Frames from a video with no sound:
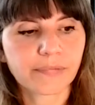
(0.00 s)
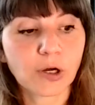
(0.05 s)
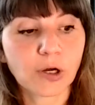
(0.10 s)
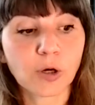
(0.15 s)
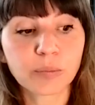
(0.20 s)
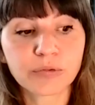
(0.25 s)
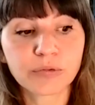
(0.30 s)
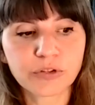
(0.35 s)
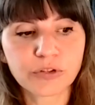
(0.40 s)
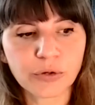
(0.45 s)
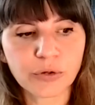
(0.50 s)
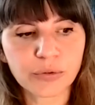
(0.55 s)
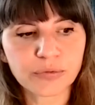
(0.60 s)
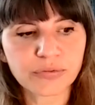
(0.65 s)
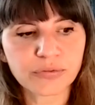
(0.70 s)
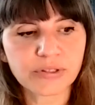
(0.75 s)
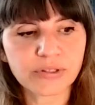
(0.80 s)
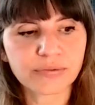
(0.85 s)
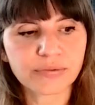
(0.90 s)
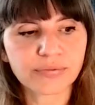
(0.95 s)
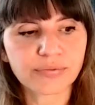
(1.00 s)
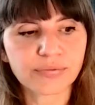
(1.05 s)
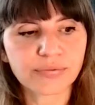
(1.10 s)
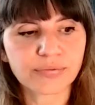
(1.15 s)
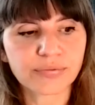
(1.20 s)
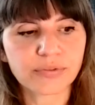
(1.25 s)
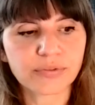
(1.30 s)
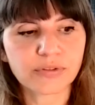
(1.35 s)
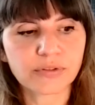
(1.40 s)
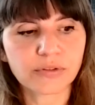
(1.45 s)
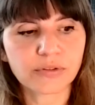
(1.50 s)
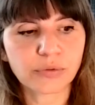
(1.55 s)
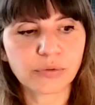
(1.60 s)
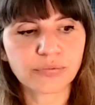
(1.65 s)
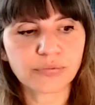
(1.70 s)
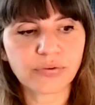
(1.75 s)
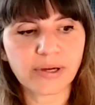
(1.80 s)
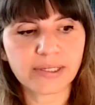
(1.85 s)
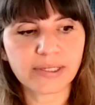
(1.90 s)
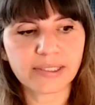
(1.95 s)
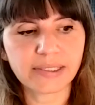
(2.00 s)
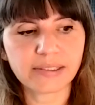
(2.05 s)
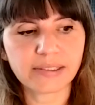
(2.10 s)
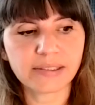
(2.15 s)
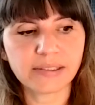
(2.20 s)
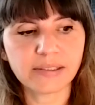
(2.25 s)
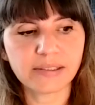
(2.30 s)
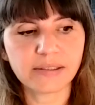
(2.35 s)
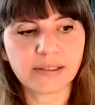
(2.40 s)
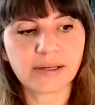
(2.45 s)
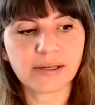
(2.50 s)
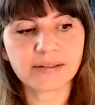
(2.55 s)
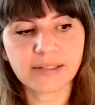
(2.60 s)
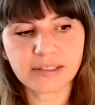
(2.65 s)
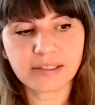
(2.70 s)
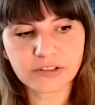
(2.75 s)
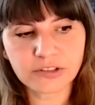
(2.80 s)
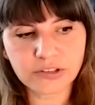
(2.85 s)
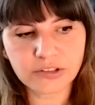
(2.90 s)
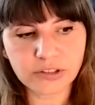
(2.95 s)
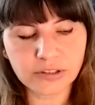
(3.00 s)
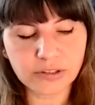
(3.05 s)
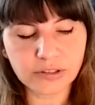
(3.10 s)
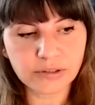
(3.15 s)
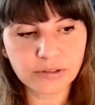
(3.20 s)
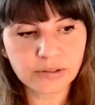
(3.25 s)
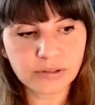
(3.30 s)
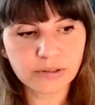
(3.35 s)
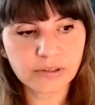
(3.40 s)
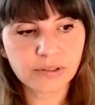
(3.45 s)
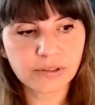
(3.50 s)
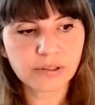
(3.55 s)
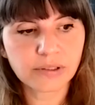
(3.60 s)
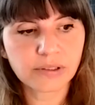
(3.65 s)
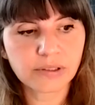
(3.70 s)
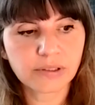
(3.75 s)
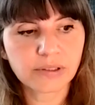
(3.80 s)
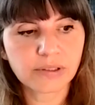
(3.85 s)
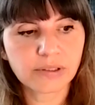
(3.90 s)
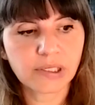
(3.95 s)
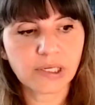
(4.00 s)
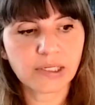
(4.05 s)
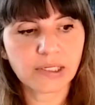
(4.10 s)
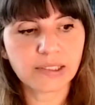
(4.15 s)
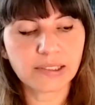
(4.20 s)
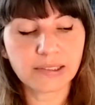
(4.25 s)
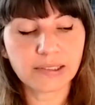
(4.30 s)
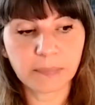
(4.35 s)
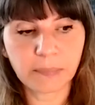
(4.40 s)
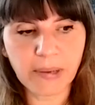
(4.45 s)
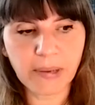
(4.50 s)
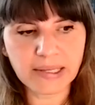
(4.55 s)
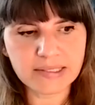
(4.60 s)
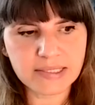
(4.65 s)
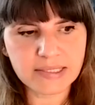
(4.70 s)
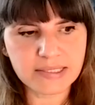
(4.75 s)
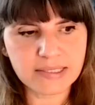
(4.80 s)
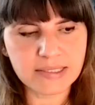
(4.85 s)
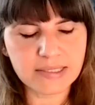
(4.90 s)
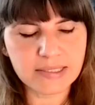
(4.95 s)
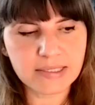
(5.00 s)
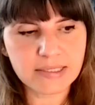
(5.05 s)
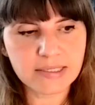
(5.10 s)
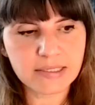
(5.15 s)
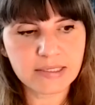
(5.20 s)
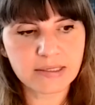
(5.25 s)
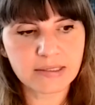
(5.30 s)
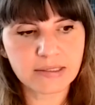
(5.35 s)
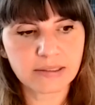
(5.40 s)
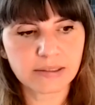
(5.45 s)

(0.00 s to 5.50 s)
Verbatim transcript: Observe if you find any addiction, any dependence,